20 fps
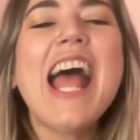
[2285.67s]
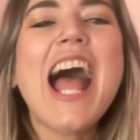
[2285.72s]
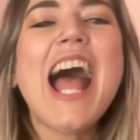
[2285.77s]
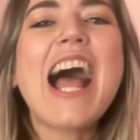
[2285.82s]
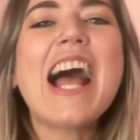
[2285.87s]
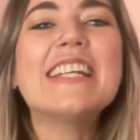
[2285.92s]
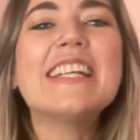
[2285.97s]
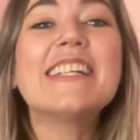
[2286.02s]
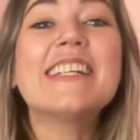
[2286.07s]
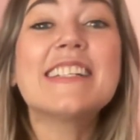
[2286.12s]

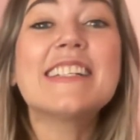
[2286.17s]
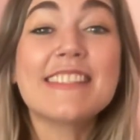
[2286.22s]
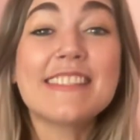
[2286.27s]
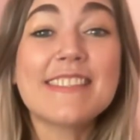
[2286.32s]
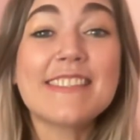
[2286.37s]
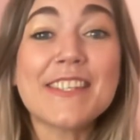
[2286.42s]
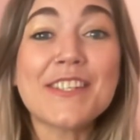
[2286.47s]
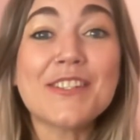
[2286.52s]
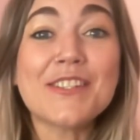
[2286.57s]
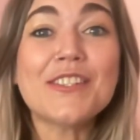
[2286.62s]
and
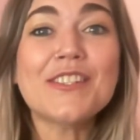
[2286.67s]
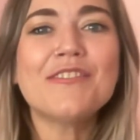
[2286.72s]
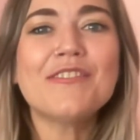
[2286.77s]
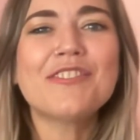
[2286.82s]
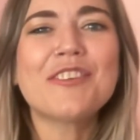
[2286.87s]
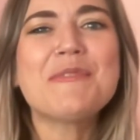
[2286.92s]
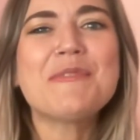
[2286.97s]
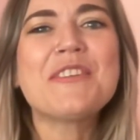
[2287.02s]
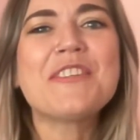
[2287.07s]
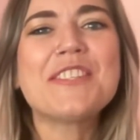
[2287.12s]
concealed
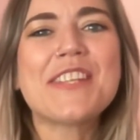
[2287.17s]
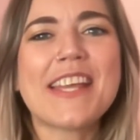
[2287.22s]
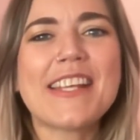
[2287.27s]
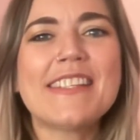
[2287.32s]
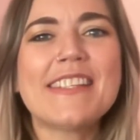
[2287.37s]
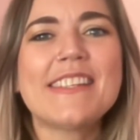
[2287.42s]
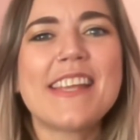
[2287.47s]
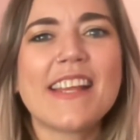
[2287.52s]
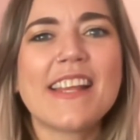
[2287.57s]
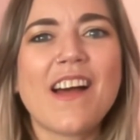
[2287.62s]
from their
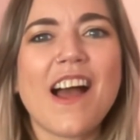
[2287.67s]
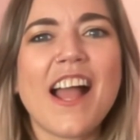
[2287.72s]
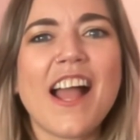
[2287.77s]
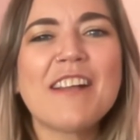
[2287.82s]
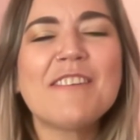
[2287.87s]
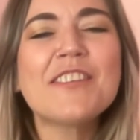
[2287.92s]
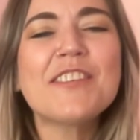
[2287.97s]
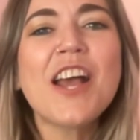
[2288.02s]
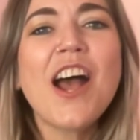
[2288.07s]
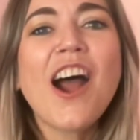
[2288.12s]
day-to-day
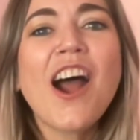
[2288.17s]
lives,